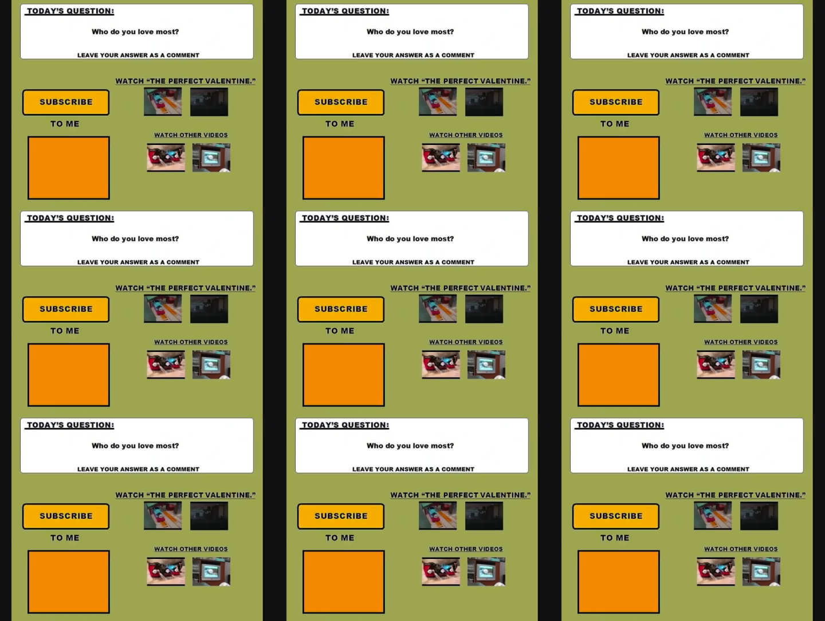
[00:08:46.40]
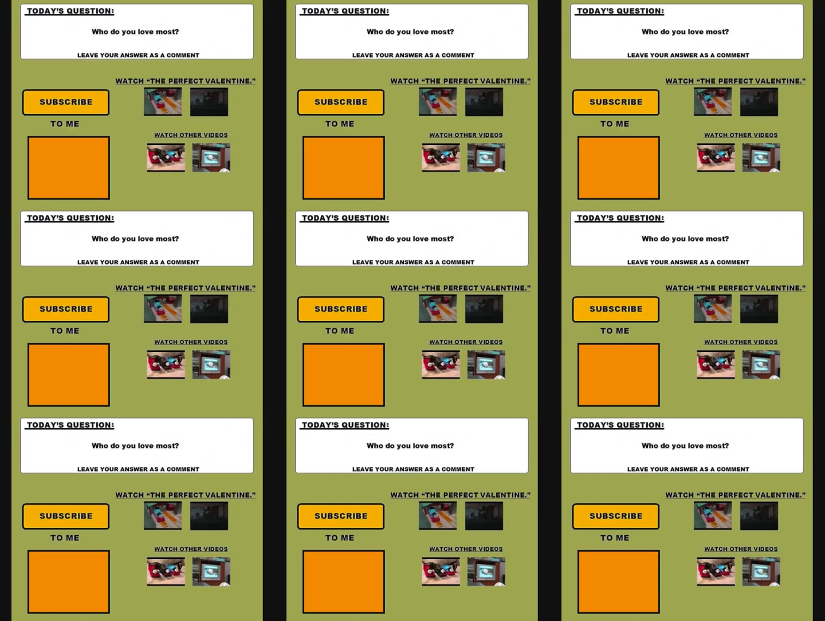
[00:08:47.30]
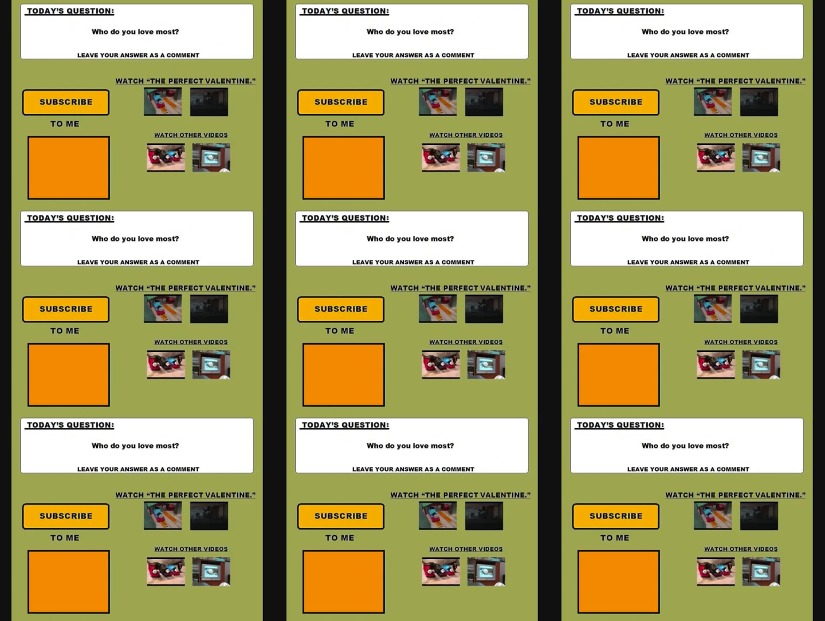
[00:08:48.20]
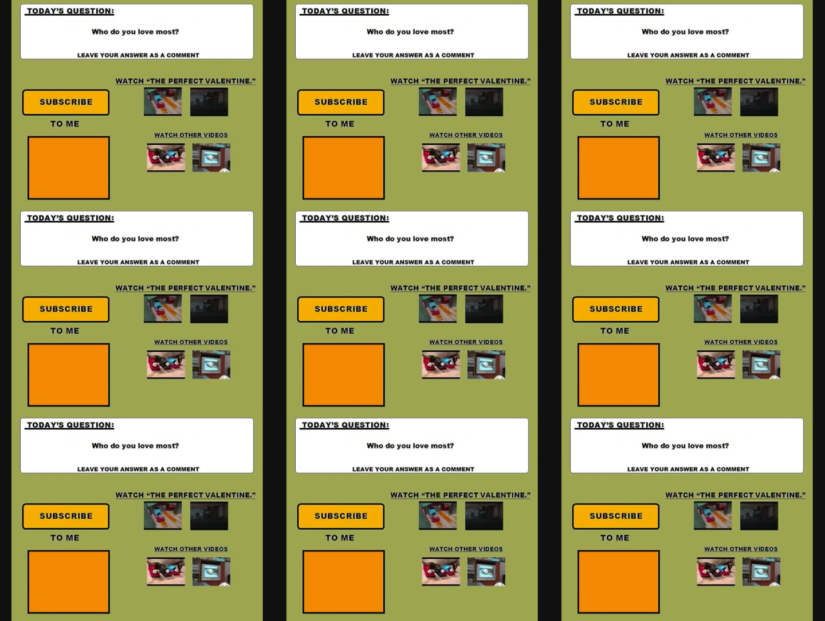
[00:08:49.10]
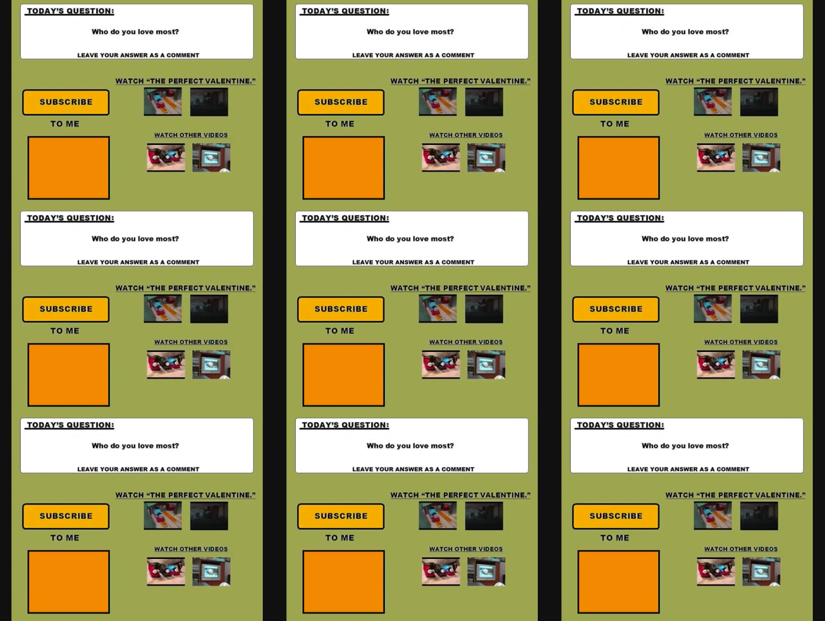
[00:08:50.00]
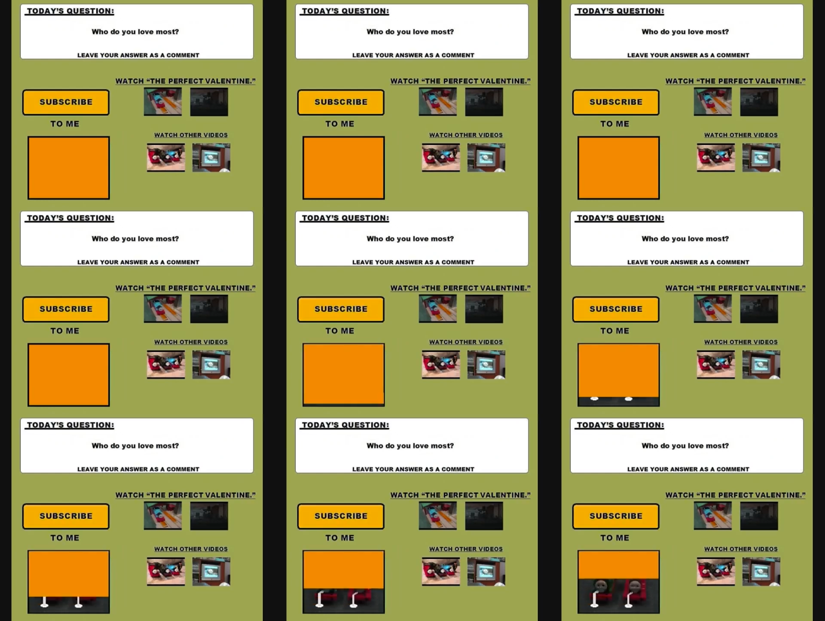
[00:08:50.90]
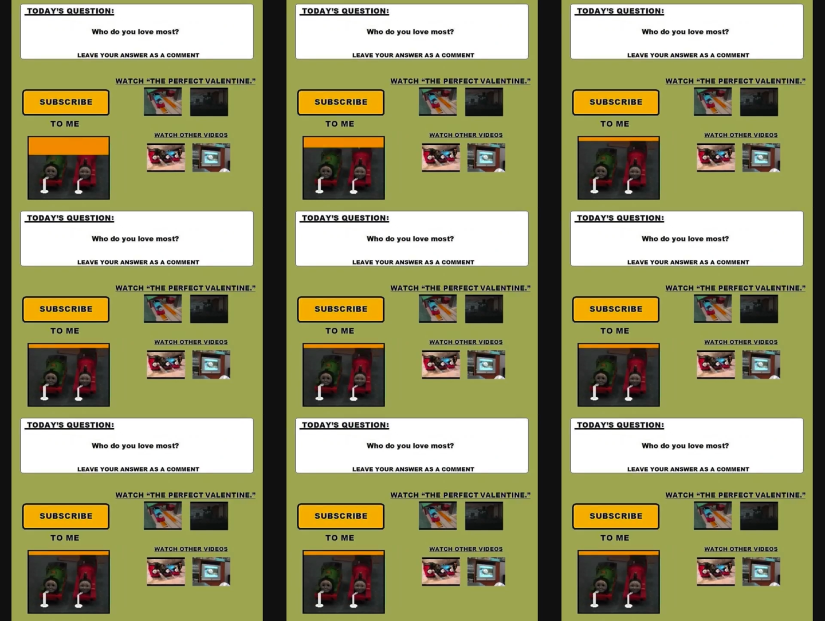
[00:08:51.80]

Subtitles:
No face is visible, so there are no lips to read.